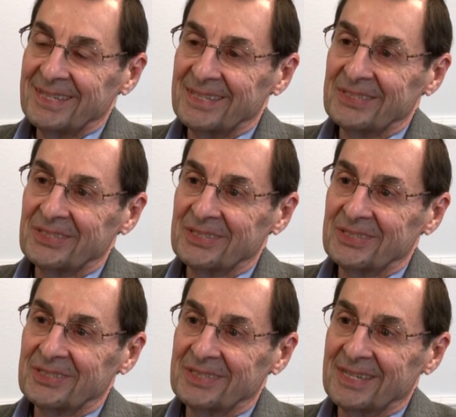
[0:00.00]
This
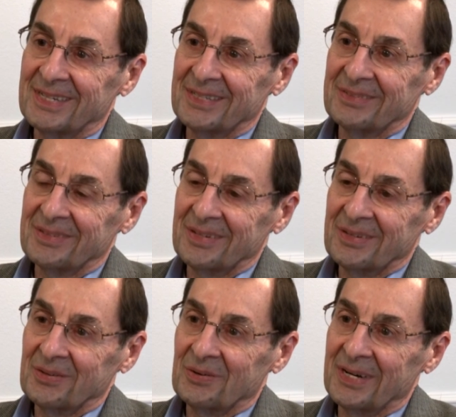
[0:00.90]
is uh,
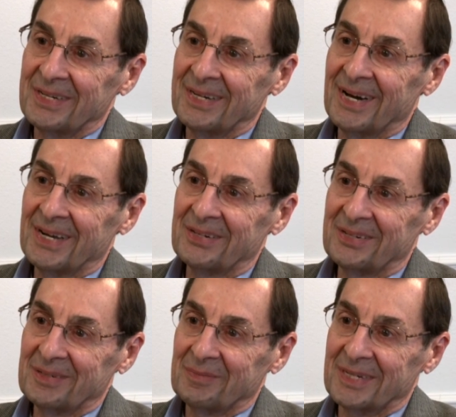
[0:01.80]
quite an
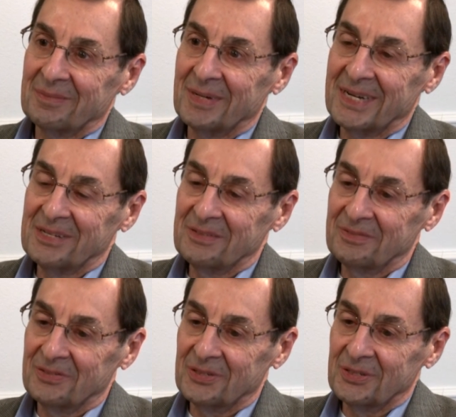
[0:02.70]
honor among many
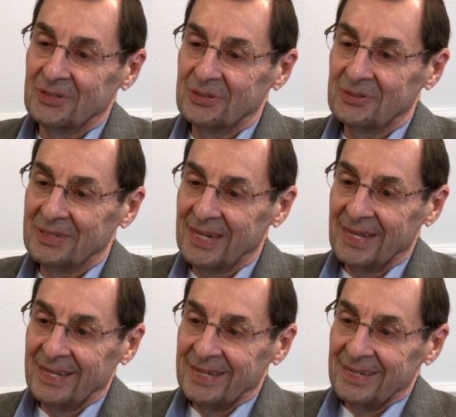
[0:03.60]
for you.
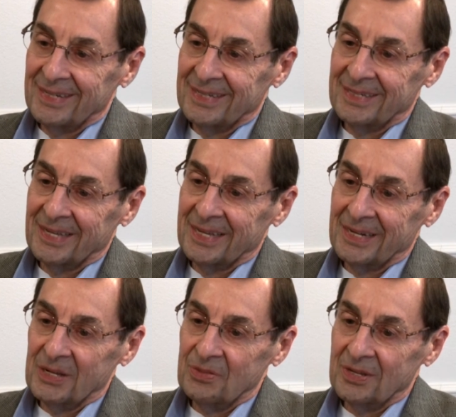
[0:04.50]
Uh,
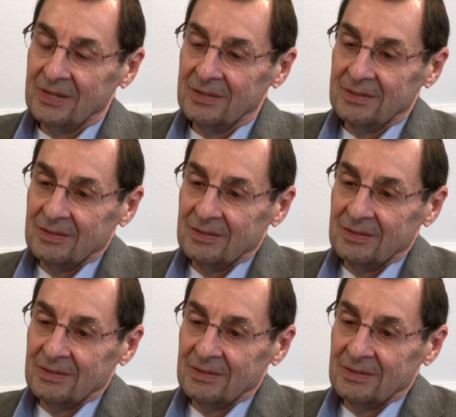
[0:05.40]
and I think